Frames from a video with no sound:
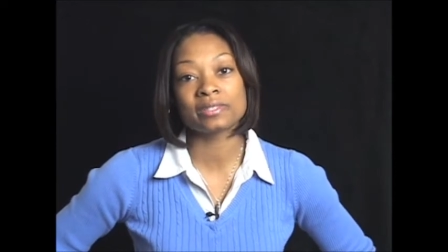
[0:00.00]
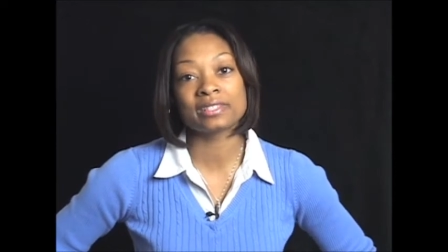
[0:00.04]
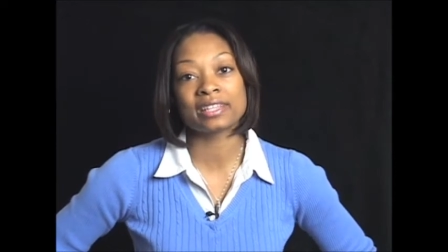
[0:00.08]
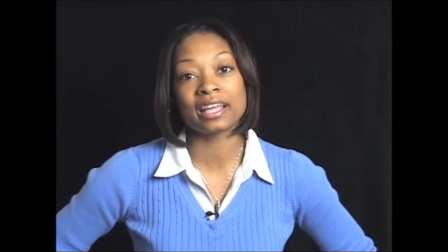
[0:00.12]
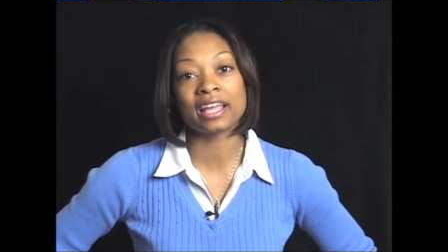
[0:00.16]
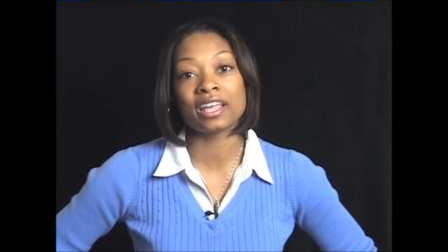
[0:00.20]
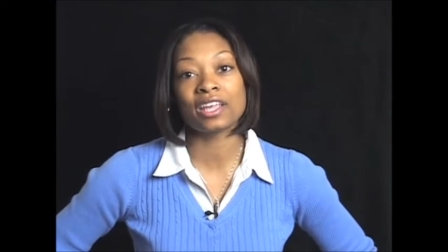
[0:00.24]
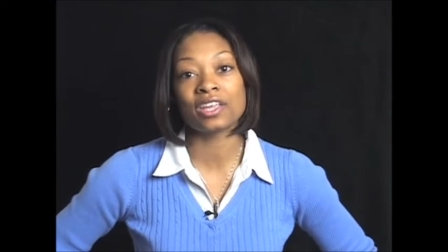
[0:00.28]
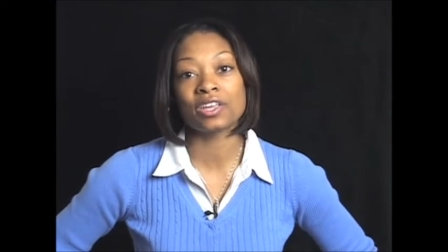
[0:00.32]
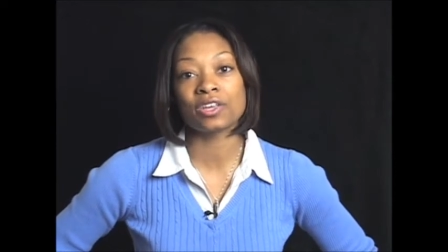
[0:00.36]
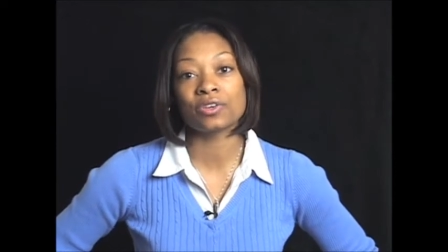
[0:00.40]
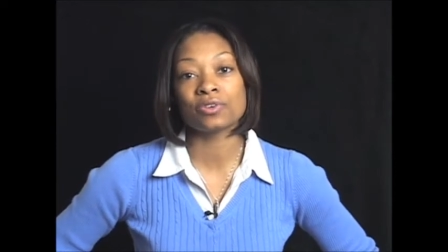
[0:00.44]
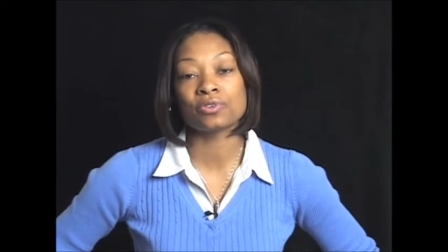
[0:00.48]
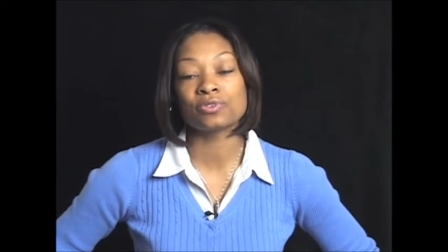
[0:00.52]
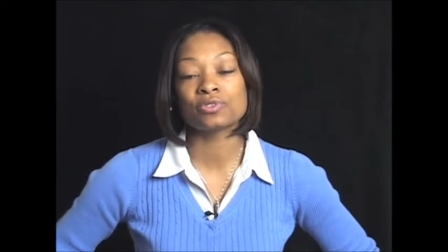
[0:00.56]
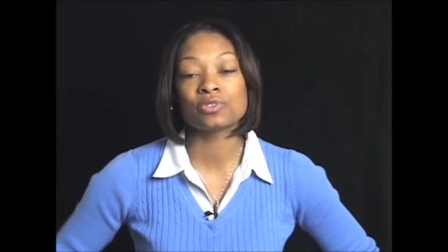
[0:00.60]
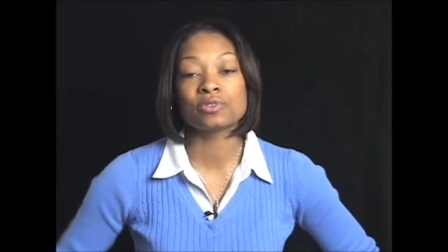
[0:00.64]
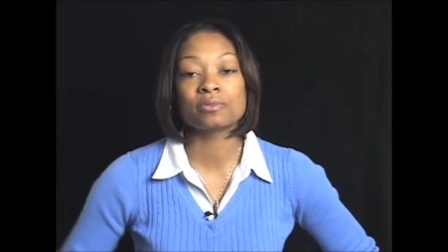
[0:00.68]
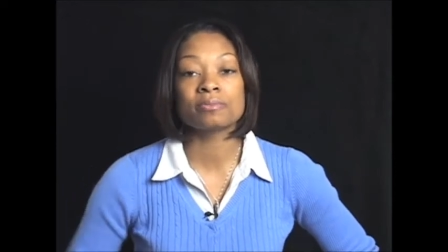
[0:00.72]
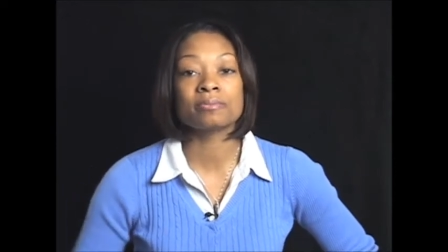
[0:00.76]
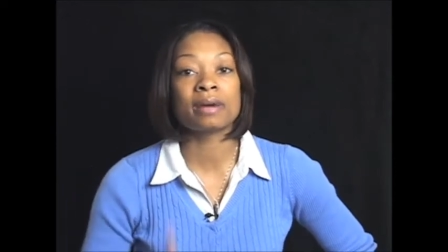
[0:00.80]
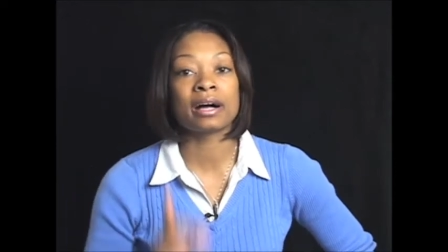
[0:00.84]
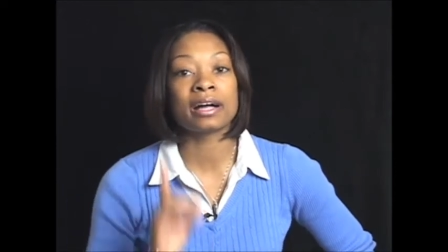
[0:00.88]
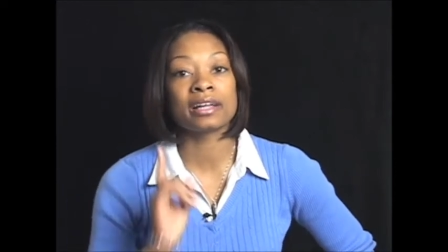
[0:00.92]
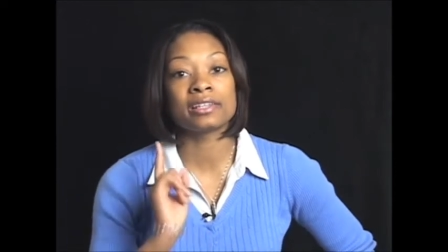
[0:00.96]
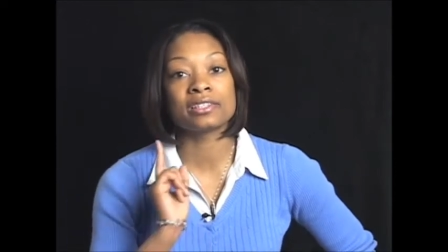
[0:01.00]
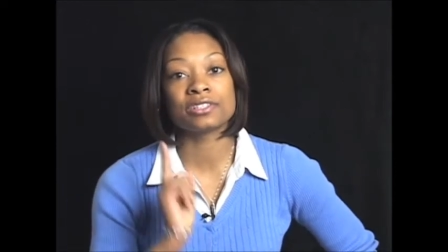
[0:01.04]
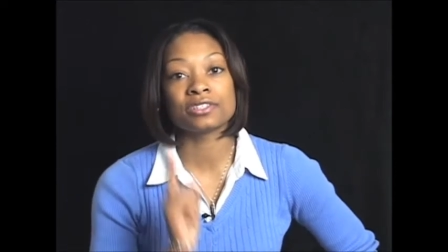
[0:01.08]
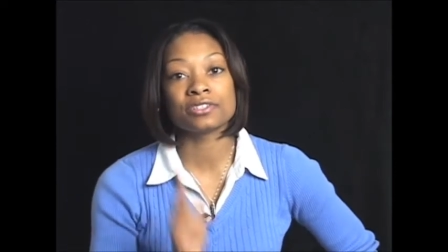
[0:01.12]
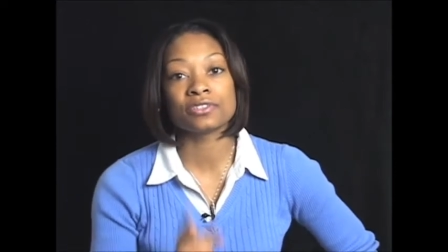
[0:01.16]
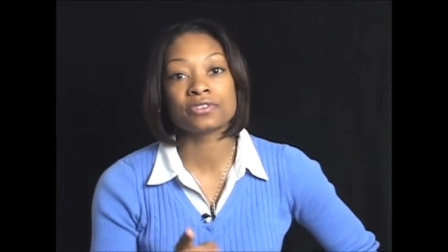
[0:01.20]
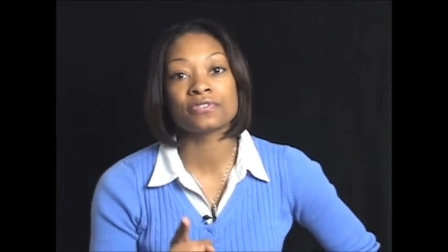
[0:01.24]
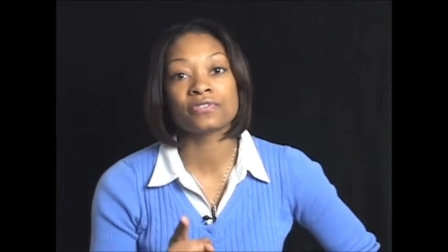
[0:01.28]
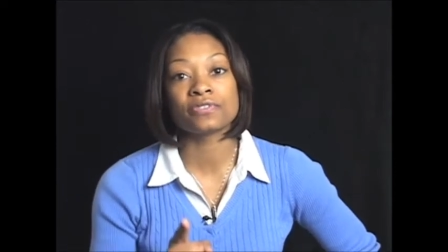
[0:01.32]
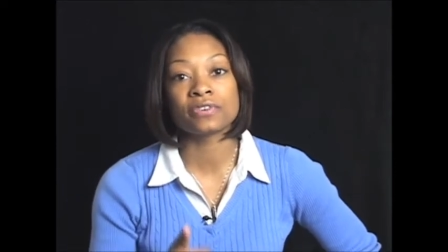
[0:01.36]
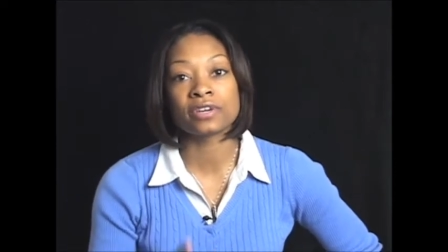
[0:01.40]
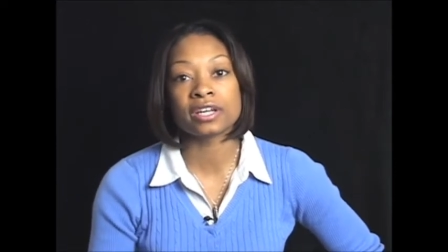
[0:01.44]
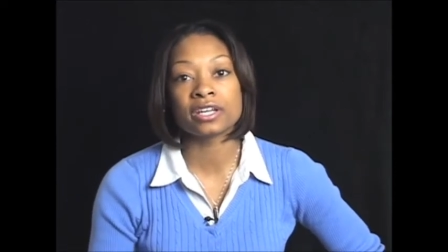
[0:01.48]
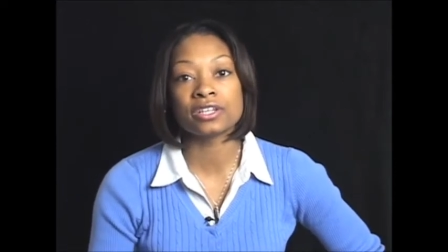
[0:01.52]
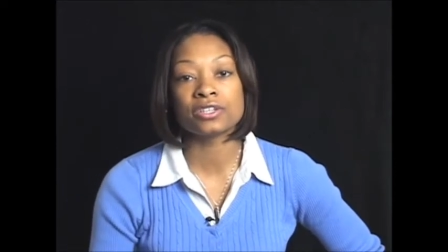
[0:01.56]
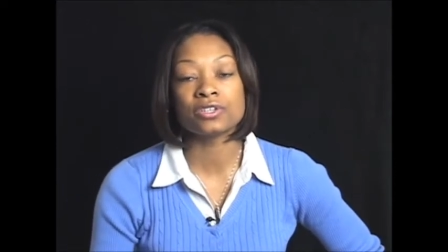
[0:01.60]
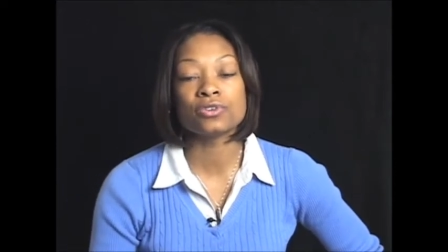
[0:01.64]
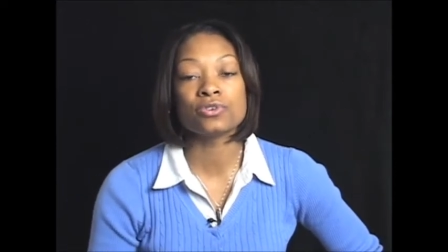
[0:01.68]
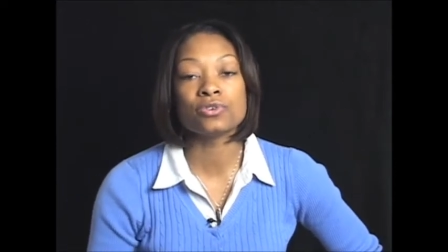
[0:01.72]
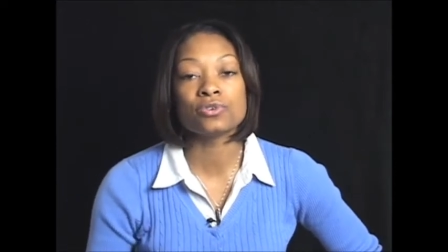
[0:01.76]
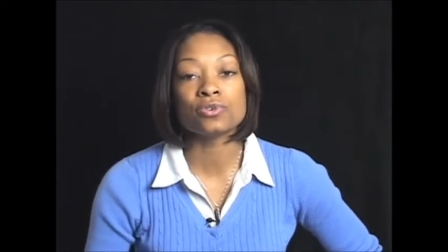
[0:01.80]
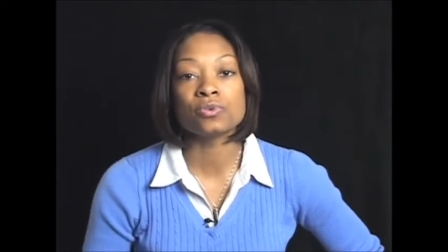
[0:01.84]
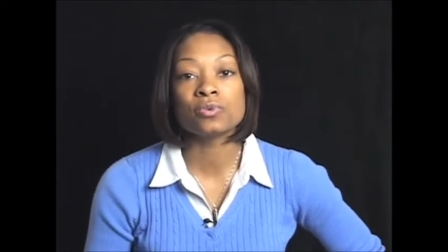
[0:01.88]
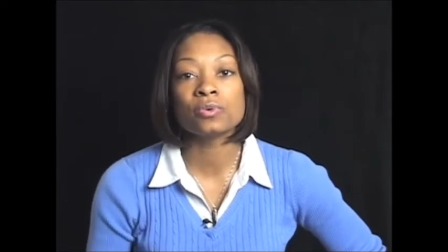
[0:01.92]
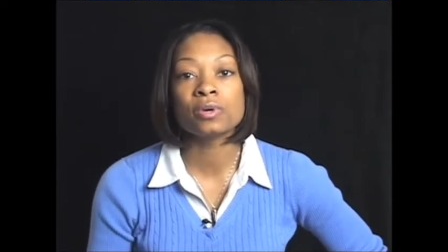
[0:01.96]
Thank you to my dear friend
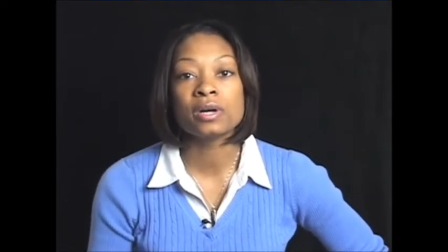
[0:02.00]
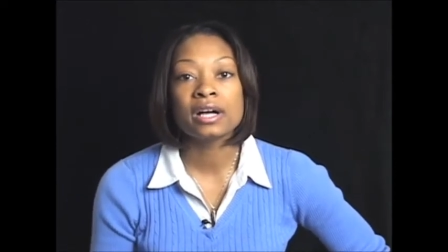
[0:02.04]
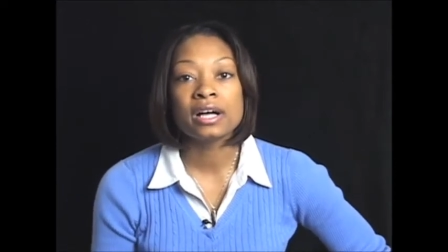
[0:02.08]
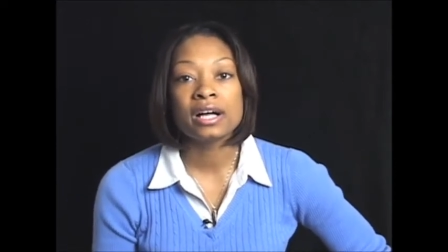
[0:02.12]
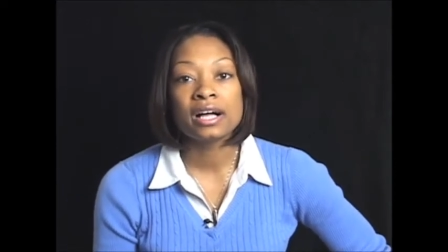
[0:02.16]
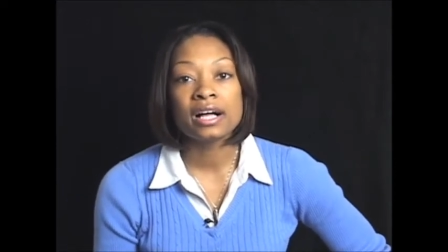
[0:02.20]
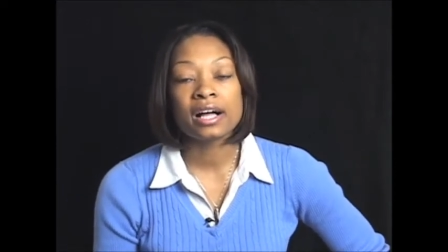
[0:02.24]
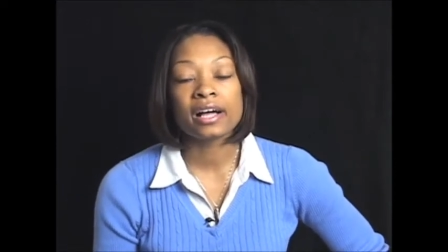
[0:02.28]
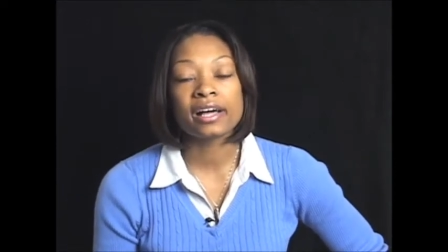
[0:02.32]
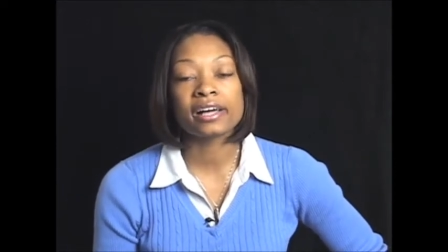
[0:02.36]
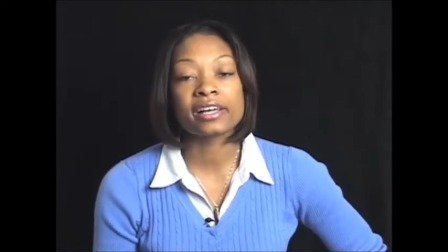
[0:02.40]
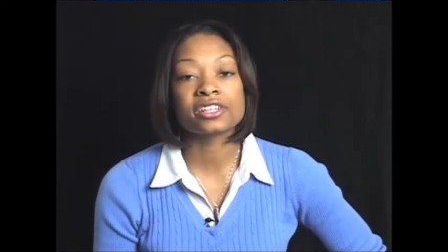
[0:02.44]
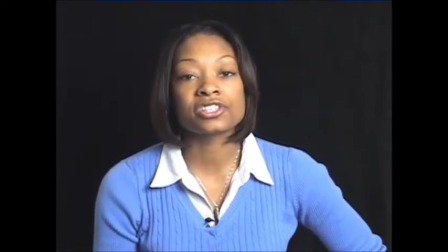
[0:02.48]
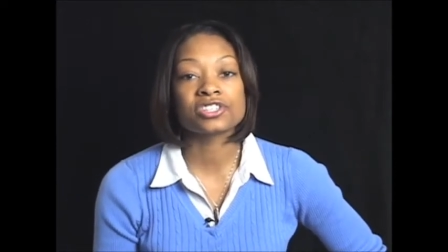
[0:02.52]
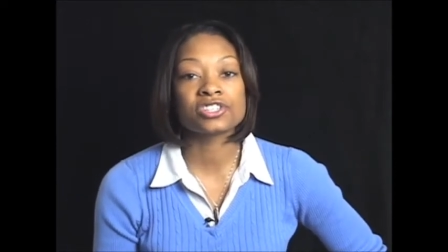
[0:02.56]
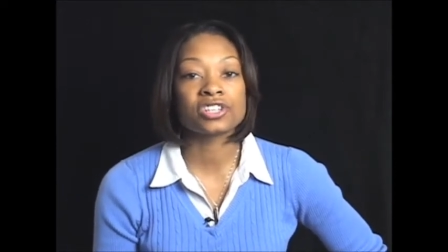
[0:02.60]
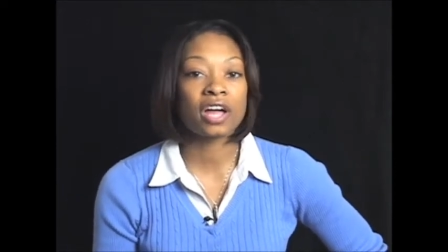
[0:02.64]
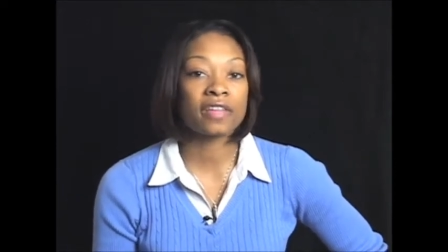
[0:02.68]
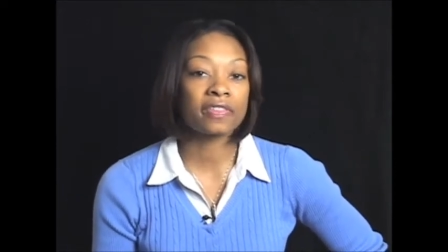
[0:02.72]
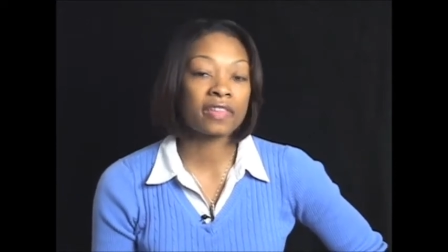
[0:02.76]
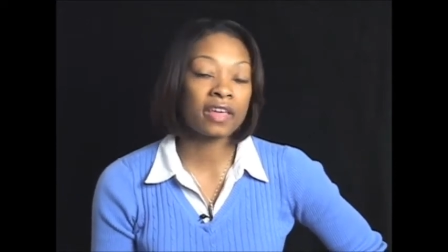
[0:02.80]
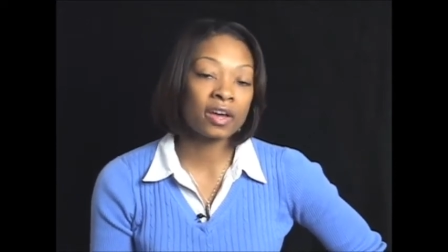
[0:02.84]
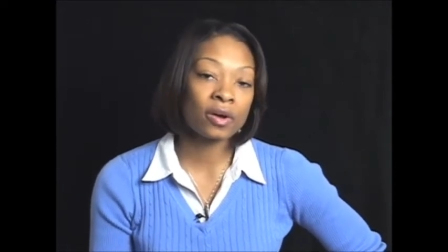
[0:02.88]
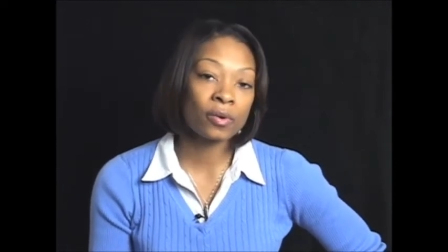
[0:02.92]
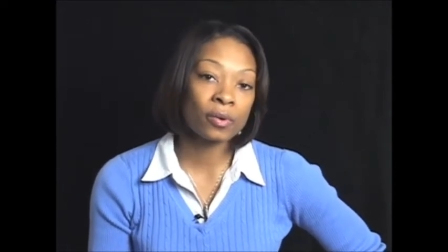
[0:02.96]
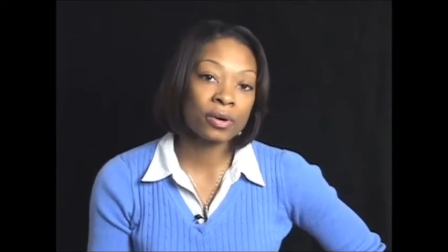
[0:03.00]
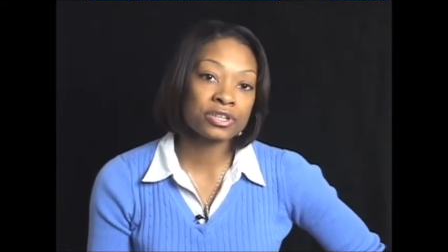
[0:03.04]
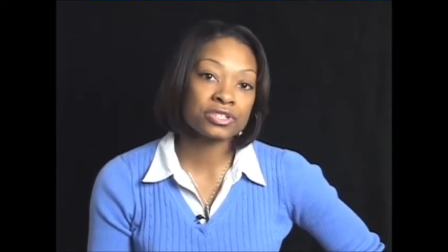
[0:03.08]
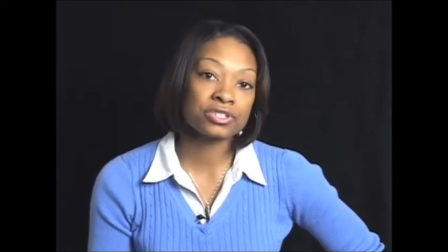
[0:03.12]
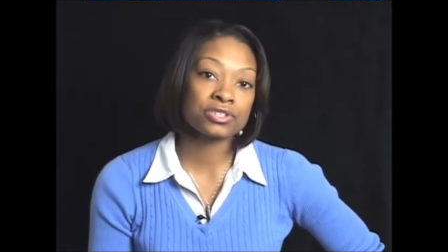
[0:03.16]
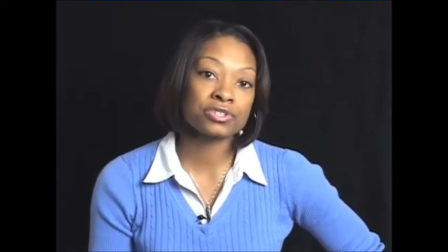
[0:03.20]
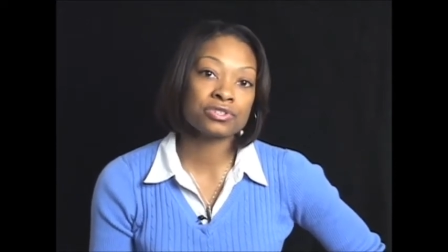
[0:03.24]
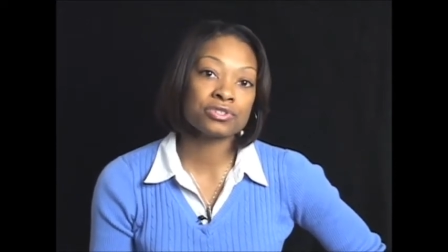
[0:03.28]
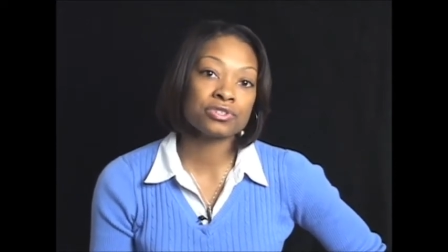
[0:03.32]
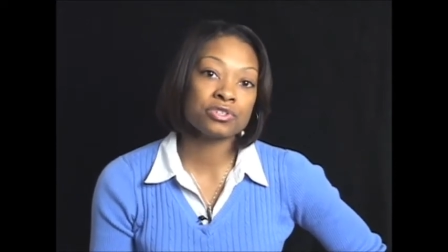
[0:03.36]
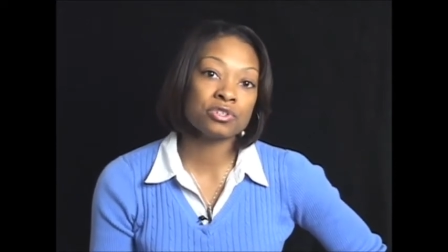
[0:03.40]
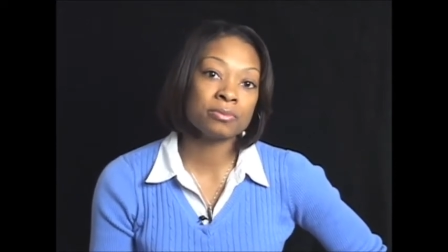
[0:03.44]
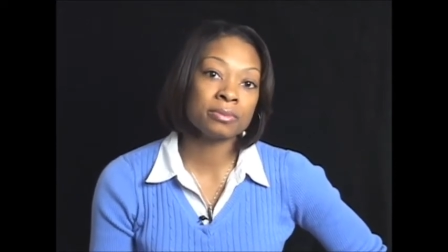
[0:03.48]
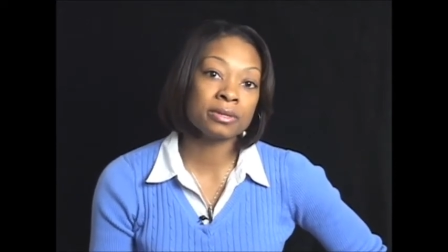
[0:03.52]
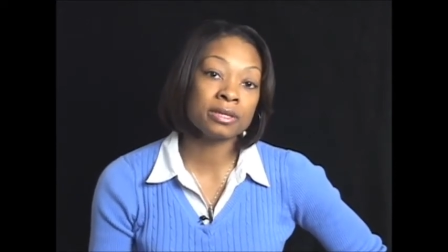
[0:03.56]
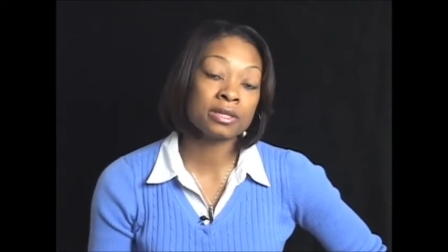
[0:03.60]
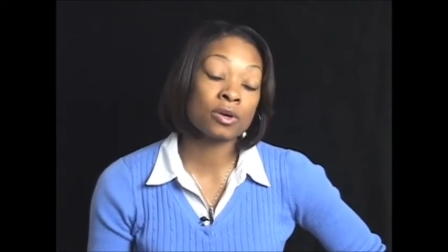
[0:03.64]
who shot that question to me.